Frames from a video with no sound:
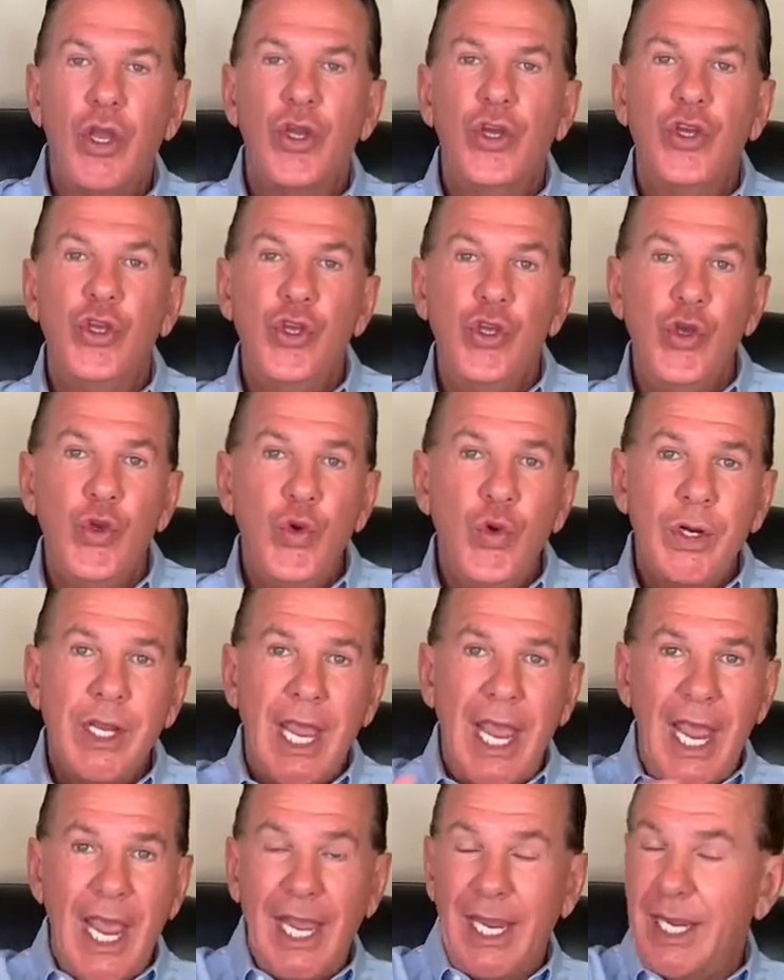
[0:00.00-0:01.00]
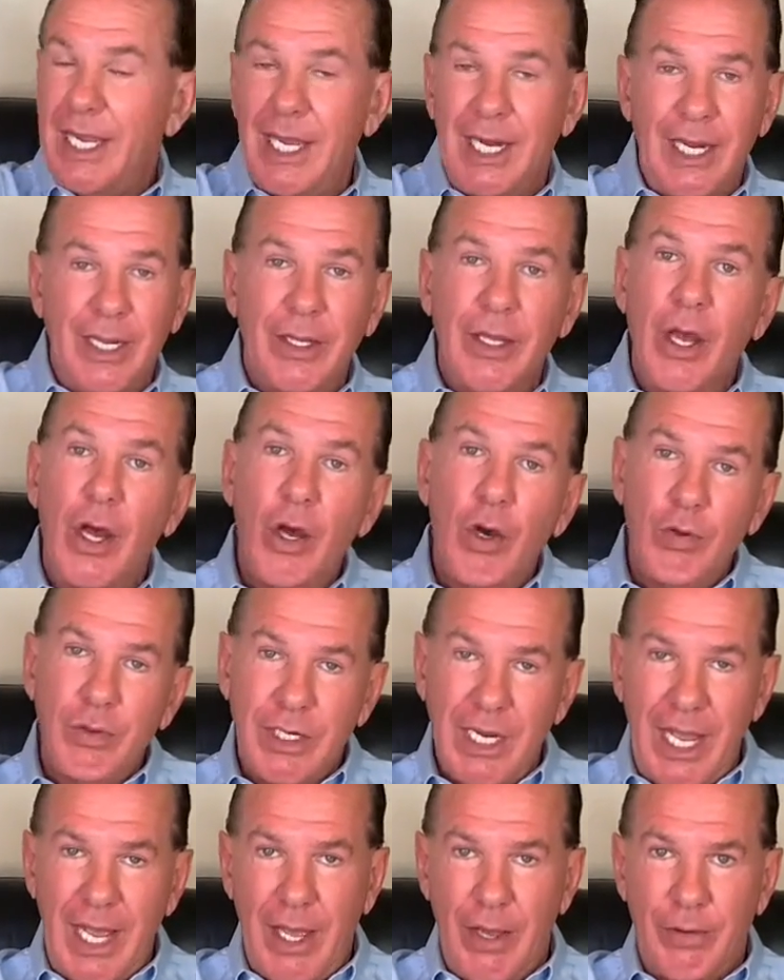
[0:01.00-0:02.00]
you can't get in the
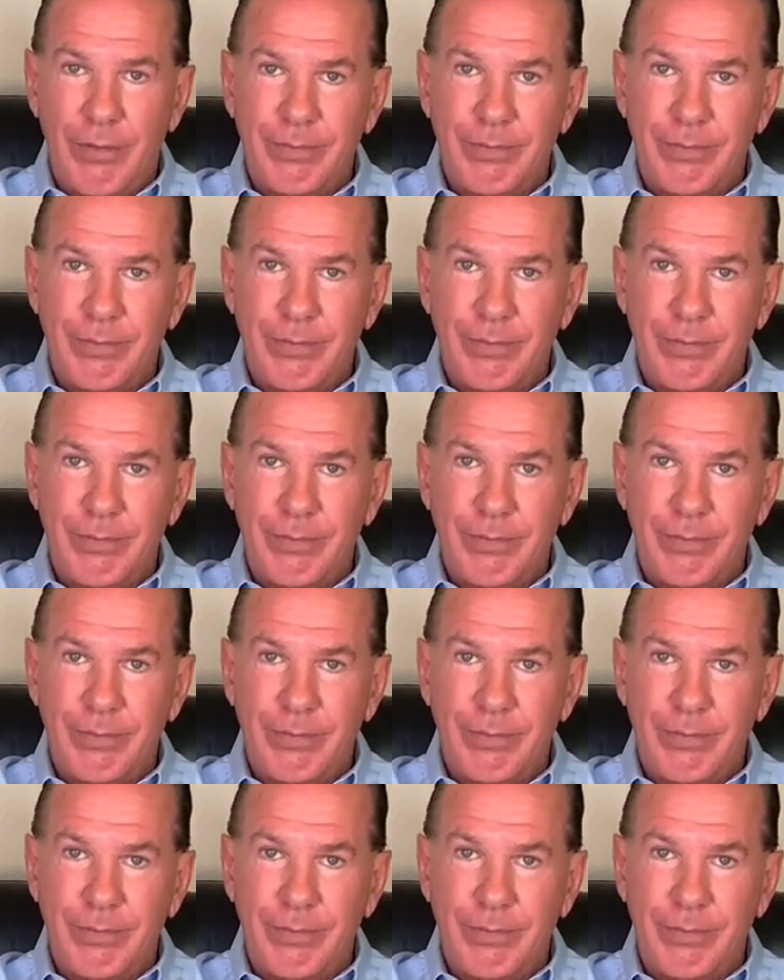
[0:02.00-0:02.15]
hotel.